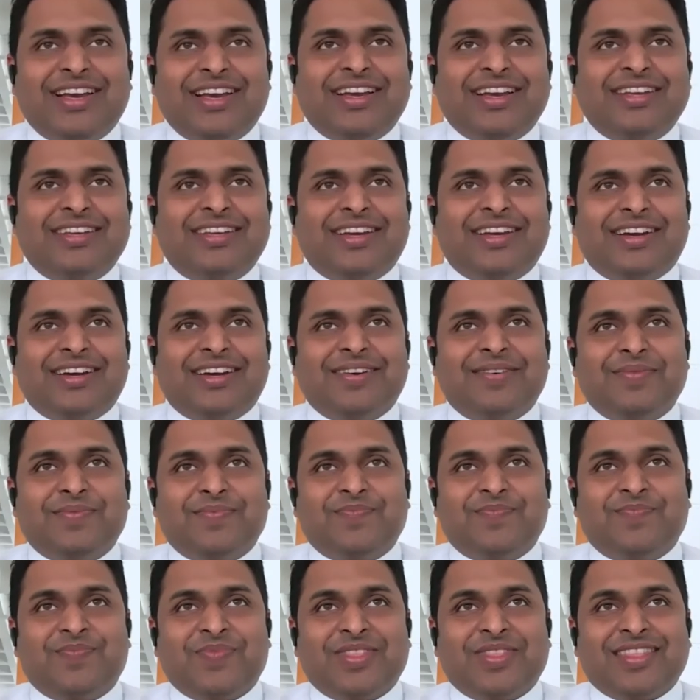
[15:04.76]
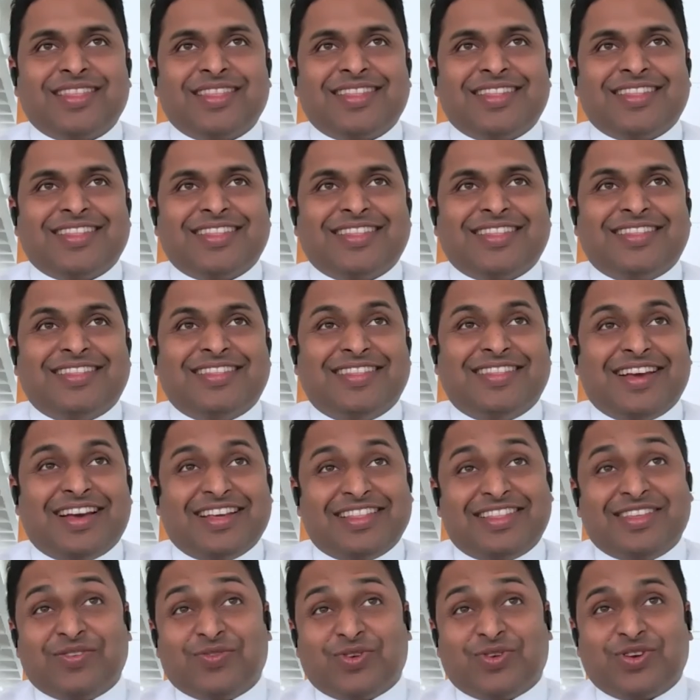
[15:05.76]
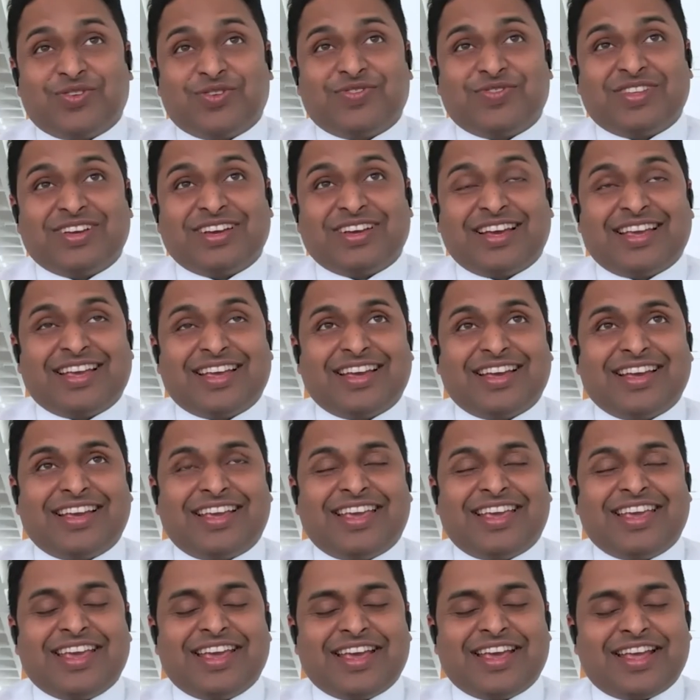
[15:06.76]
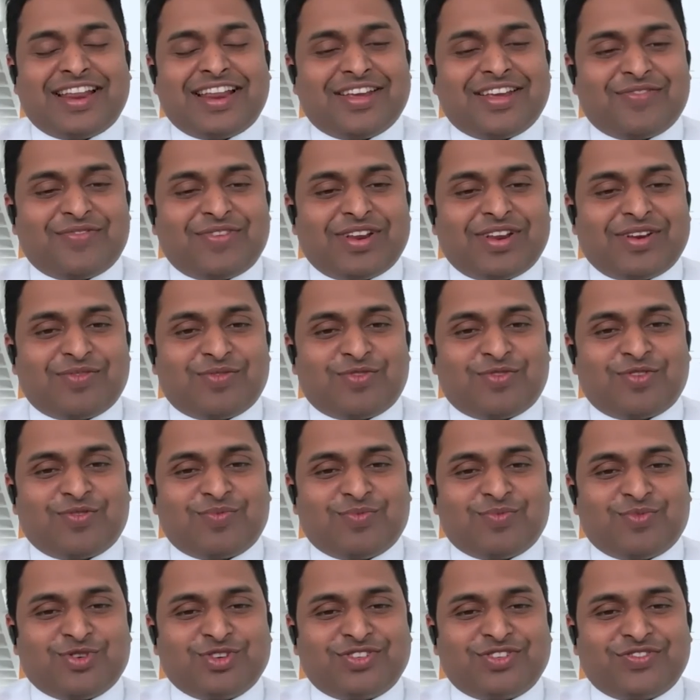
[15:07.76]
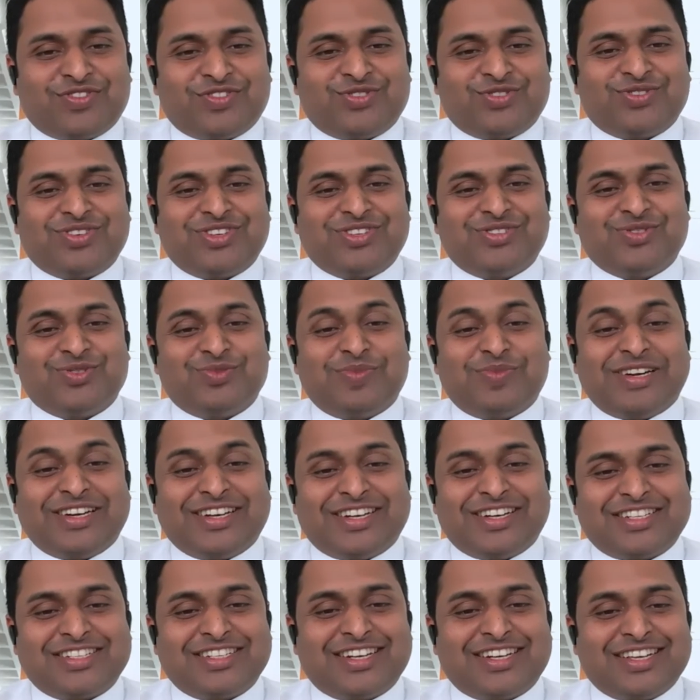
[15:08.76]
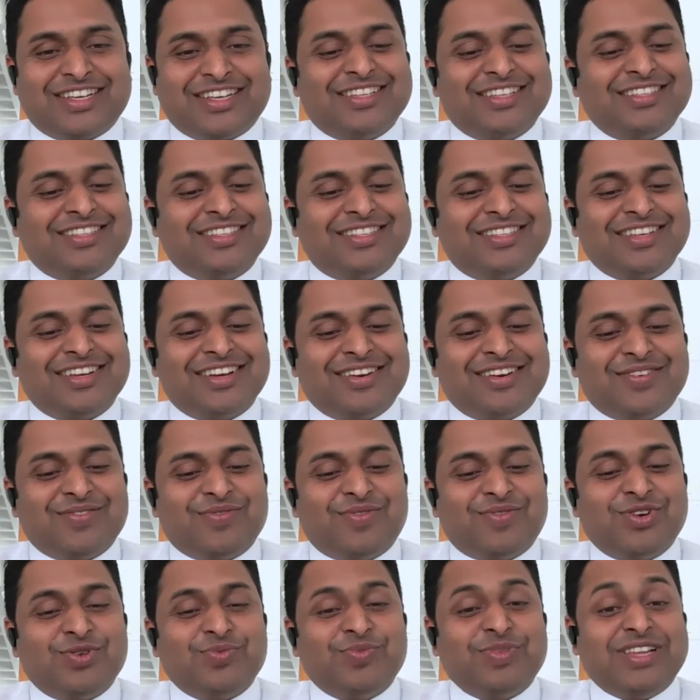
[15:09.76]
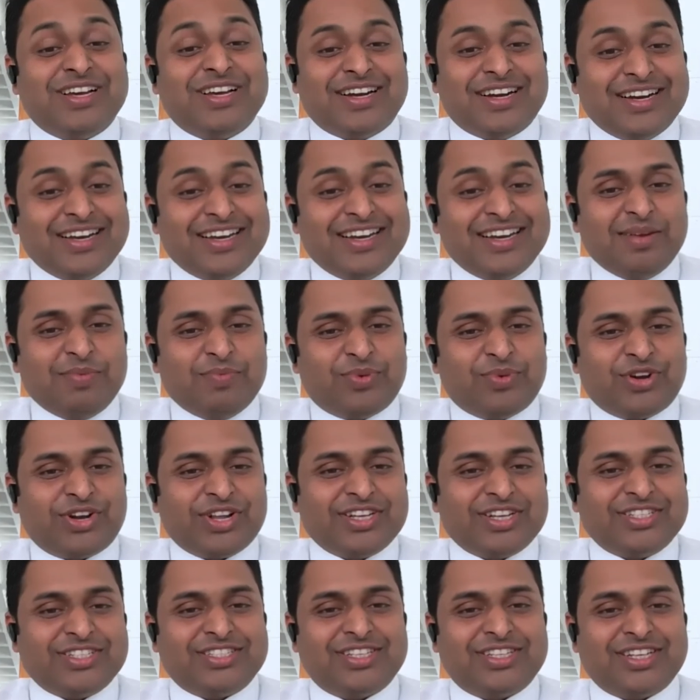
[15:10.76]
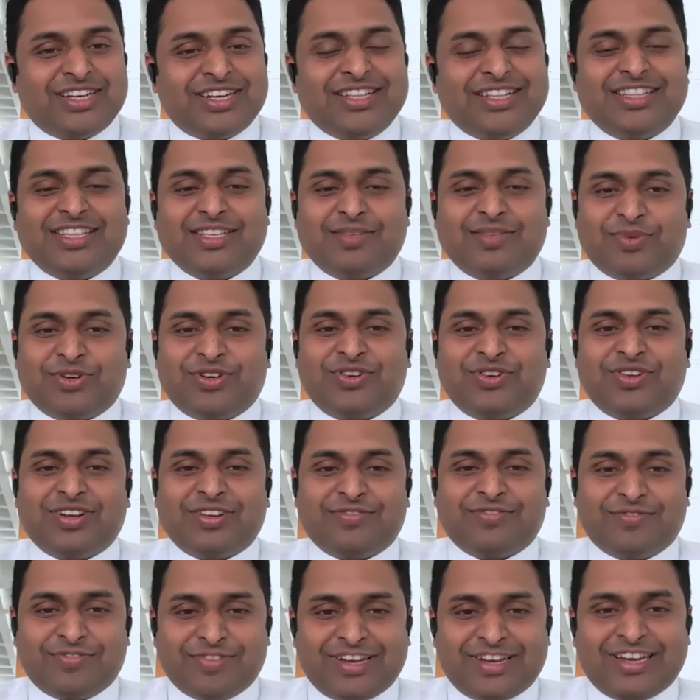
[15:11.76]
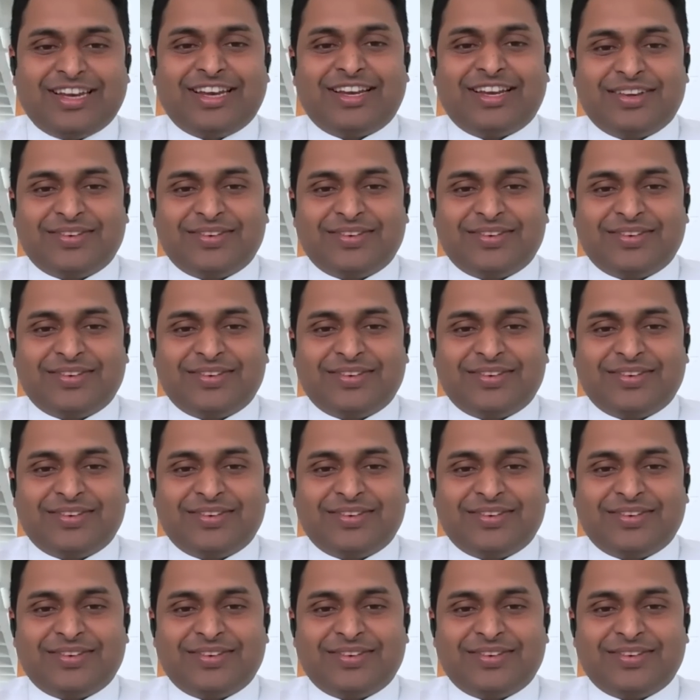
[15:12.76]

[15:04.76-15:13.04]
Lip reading: ahead, I think one of the key area where most of the students would be interested is what would the earning potential in this particular field?